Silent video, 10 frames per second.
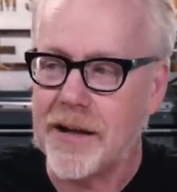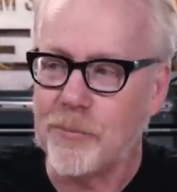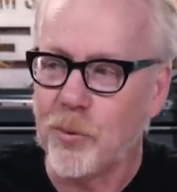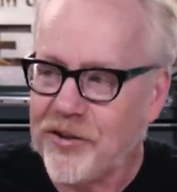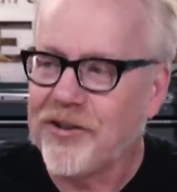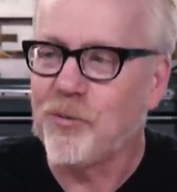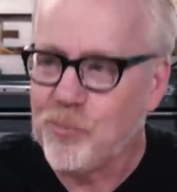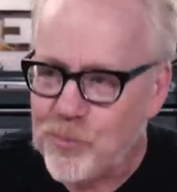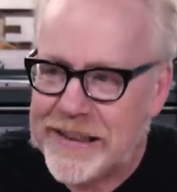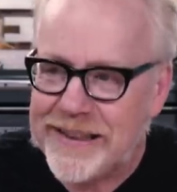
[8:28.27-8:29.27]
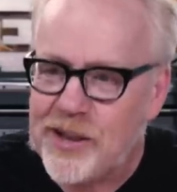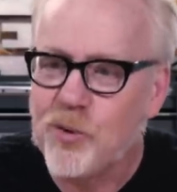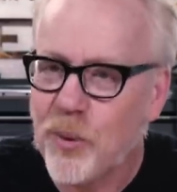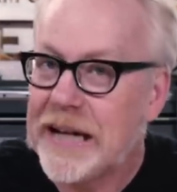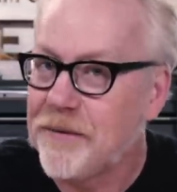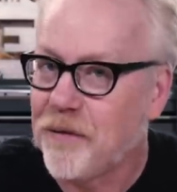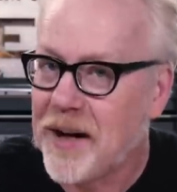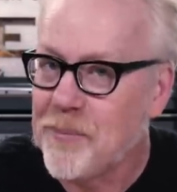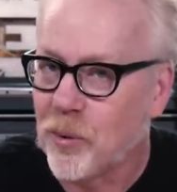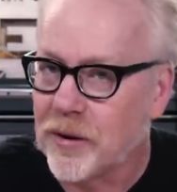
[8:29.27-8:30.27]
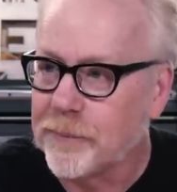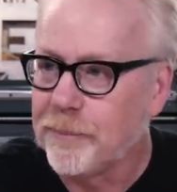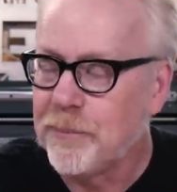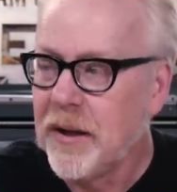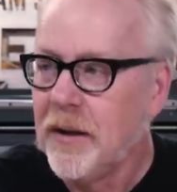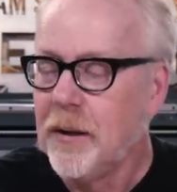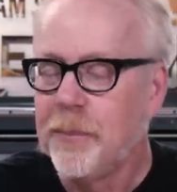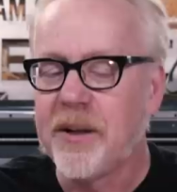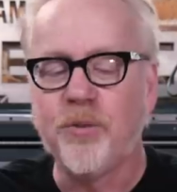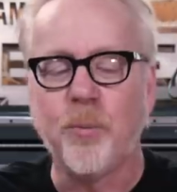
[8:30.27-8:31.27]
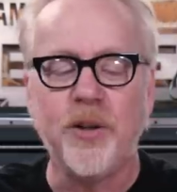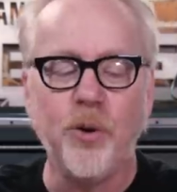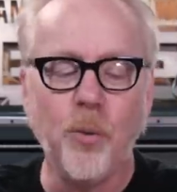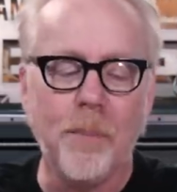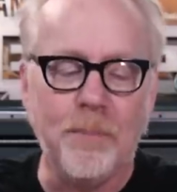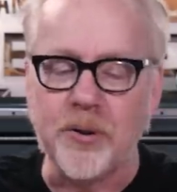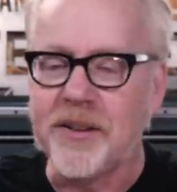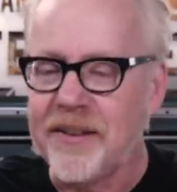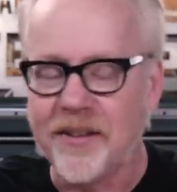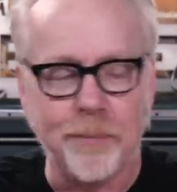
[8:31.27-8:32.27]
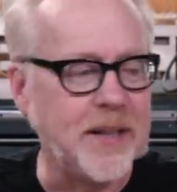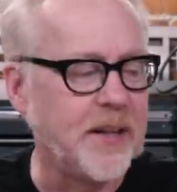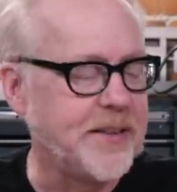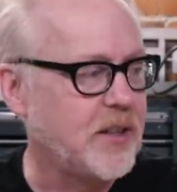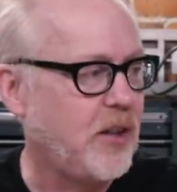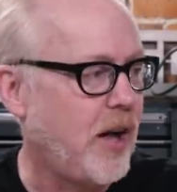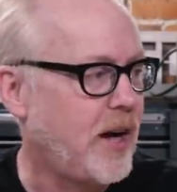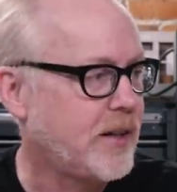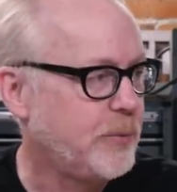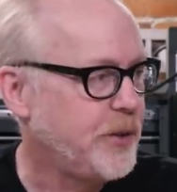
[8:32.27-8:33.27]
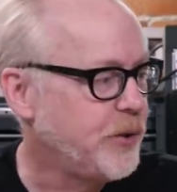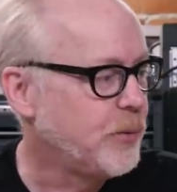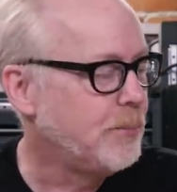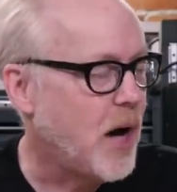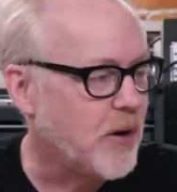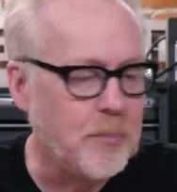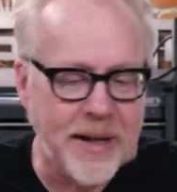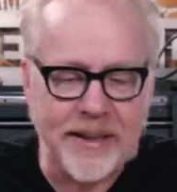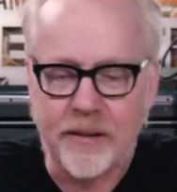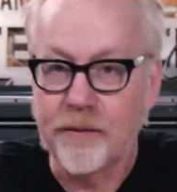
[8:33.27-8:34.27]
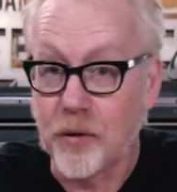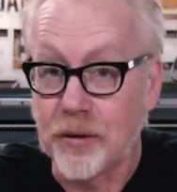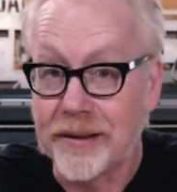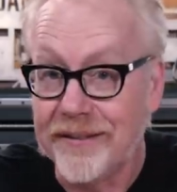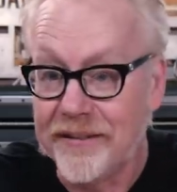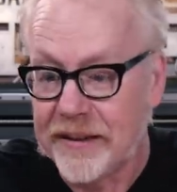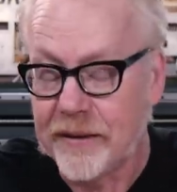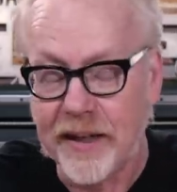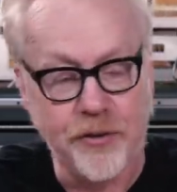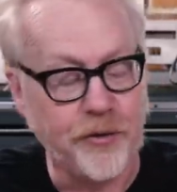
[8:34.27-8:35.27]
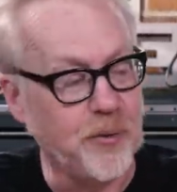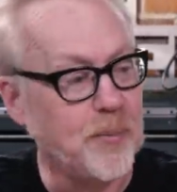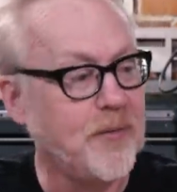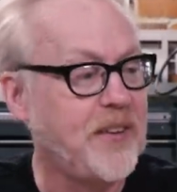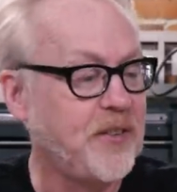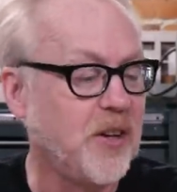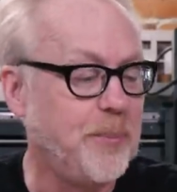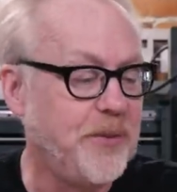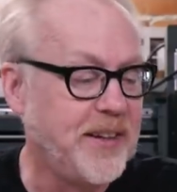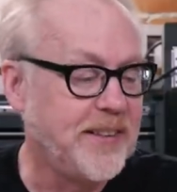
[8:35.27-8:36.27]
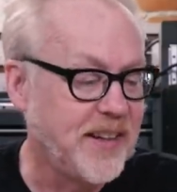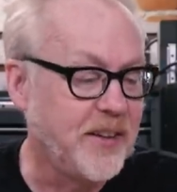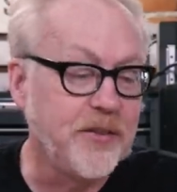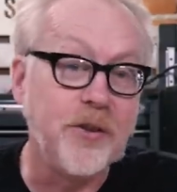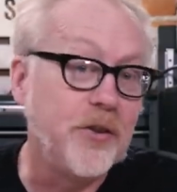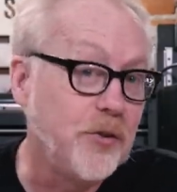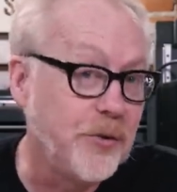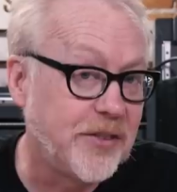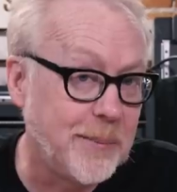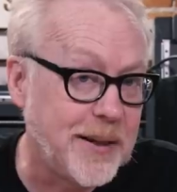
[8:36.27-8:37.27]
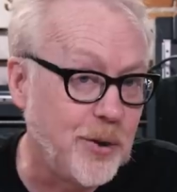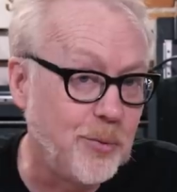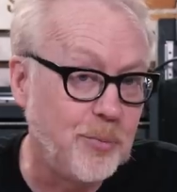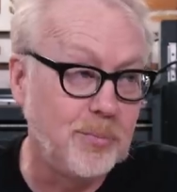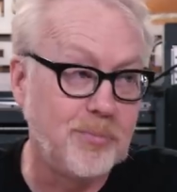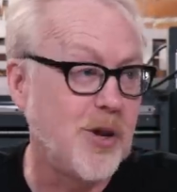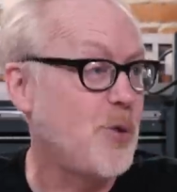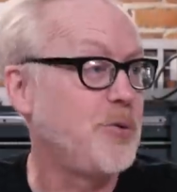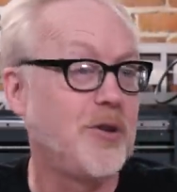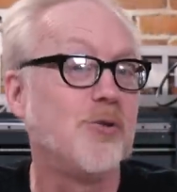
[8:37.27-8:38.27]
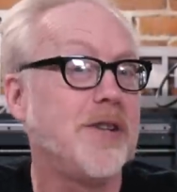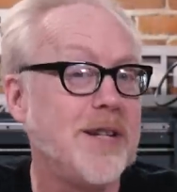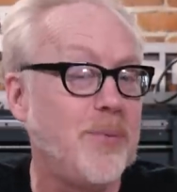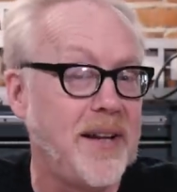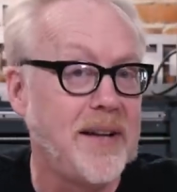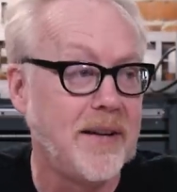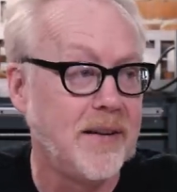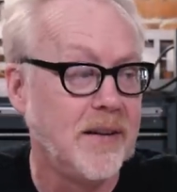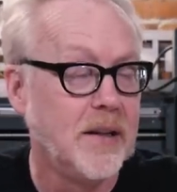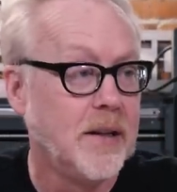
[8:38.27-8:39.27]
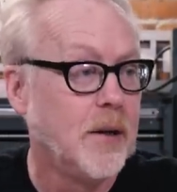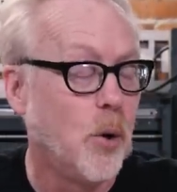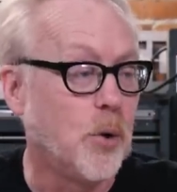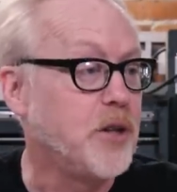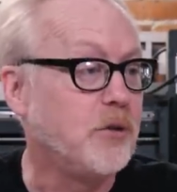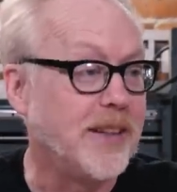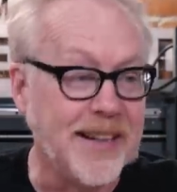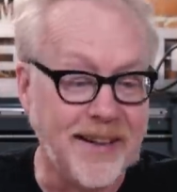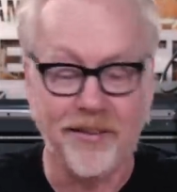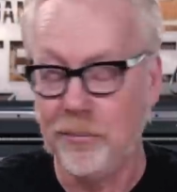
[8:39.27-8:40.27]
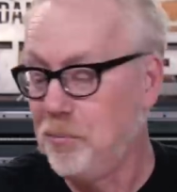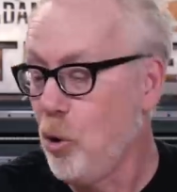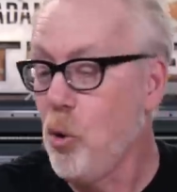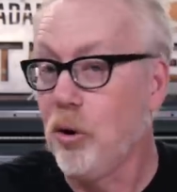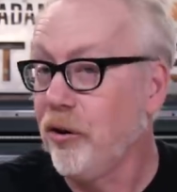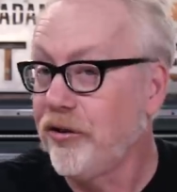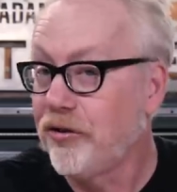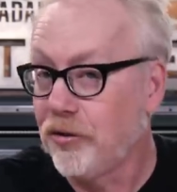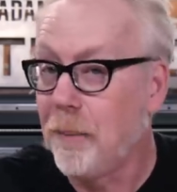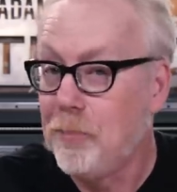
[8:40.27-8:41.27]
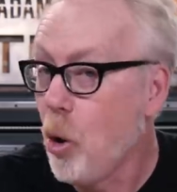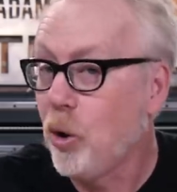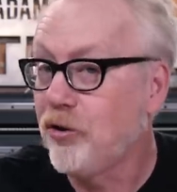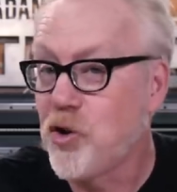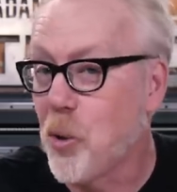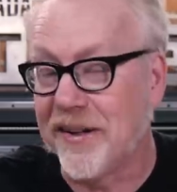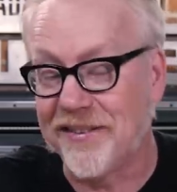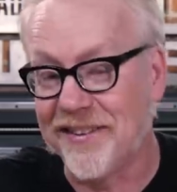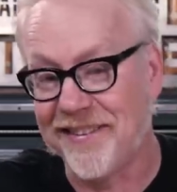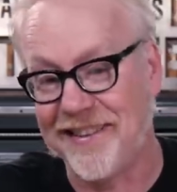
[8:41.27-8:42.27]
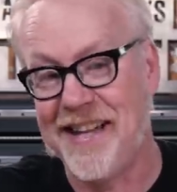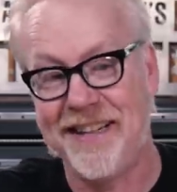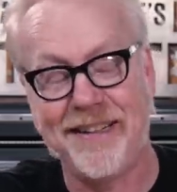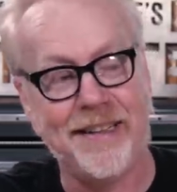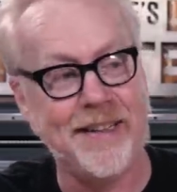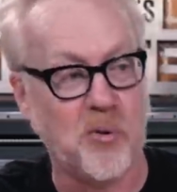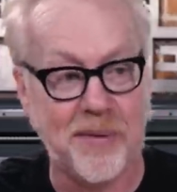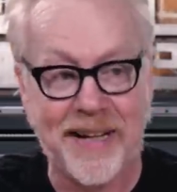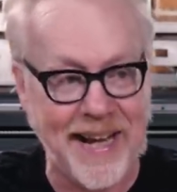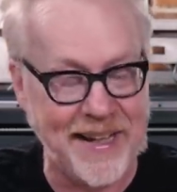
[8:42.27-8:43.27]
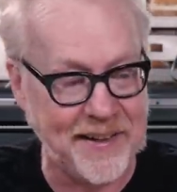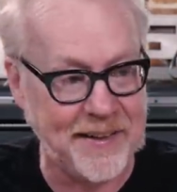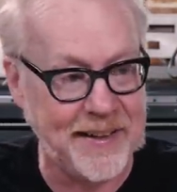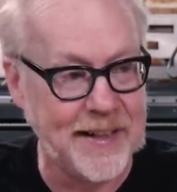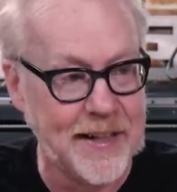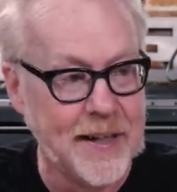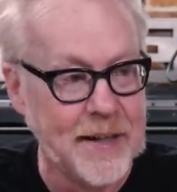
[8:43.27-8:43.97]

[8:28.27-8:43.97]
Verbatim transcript: which is a really great framework. Because when you are building something on the clock, when you're model making for a living and your supervisor comes in and tells you to do something you don't agree with, or you think is a poor a poor choice aesthetically or mechanically,